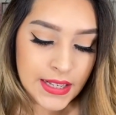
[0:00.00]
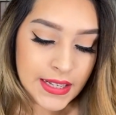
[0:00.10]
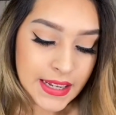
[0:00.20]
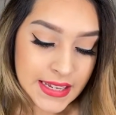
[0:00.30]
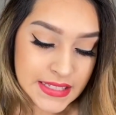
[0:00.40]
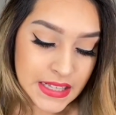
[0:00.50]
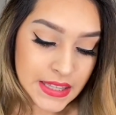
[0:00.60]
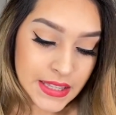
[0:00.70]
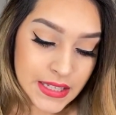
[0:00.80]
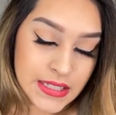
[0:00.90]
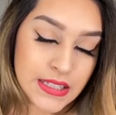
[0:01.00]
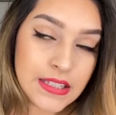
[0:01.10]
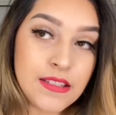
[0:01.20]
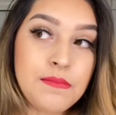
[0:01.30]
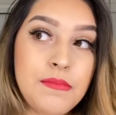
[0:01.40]
Guys, this
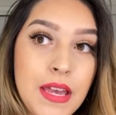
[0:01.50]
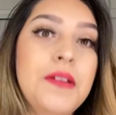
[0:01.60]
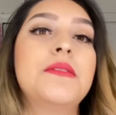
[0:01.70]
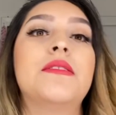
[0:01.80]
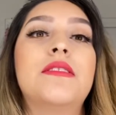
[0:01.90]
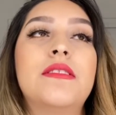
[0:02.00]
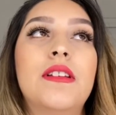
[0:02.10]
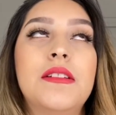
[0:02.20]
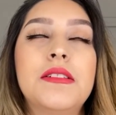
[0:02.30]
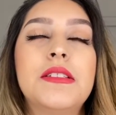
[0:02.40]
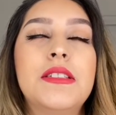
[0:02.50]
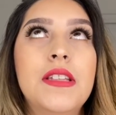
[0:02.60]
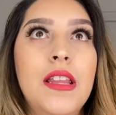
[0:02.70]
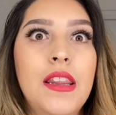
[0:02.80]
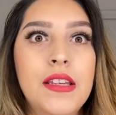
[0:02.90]
smells
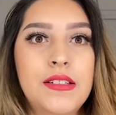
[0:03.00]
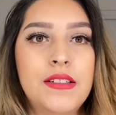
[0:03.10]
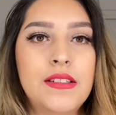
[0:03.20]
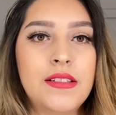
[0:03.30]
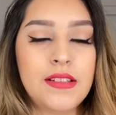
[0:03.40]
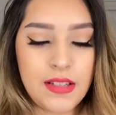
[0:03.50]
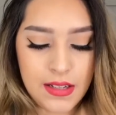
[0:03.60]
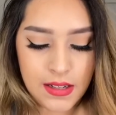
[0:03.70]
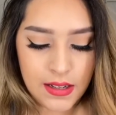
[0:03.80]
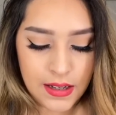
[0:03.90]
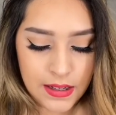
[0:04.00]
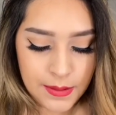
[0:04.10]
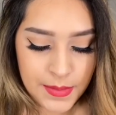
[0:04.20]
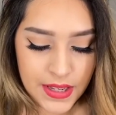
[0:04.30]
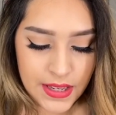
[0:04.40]
delicious.
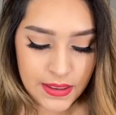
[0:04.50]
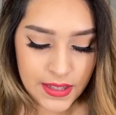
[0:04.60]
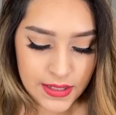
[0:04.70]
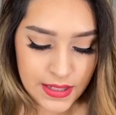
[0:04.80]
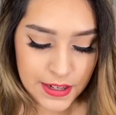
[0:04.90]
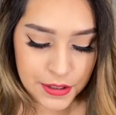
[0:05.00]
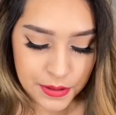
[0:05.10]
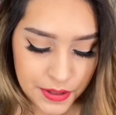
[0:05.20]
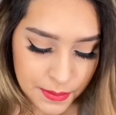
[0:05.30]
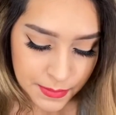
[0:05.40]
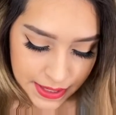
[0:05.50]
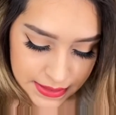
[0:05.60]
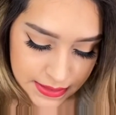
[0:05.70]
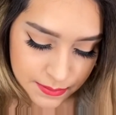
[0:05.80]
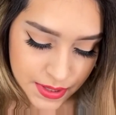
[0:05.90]
This actually
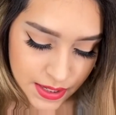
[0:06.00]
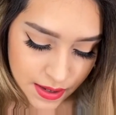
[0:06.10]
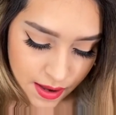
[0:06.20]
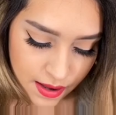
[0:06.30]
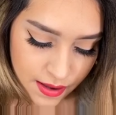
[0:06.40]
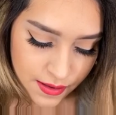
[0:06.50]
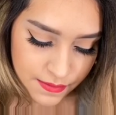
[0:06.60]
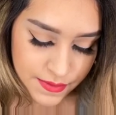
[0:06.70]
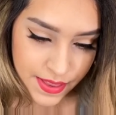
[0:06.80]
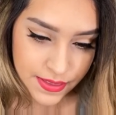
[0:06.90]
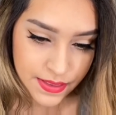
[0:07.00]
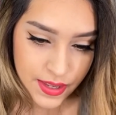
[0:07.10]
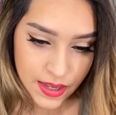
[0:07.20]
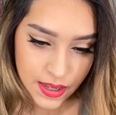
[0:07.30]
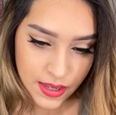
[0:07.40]
reminds me of
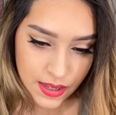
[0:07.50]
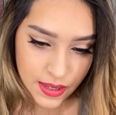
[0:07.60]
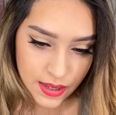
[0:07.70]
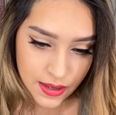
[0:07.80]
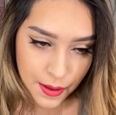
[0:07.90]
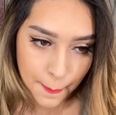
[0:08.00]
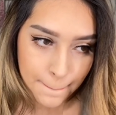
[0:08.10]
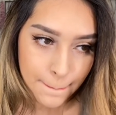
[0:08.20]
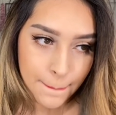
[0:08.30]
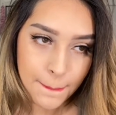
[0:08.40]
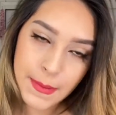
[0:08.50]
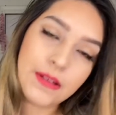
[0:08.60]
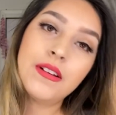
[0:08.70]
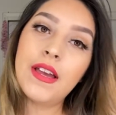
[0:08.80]
the milk